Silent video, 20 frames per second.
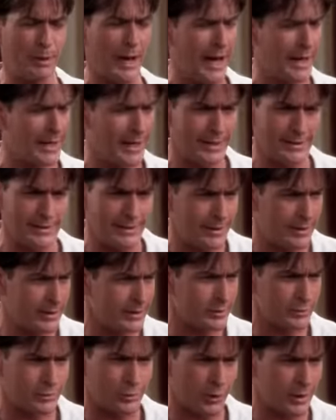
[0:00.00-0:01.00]
Bad idea.
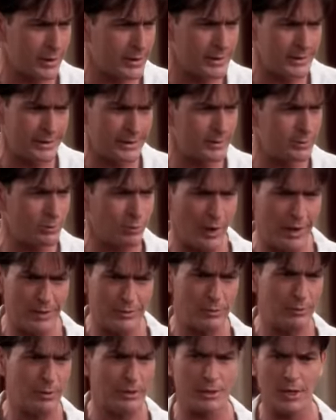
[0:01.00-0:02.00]
Your toilet sees way
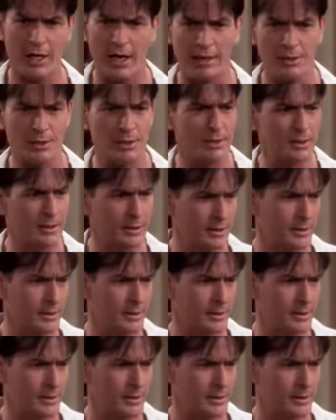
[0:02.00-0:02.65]
too much action.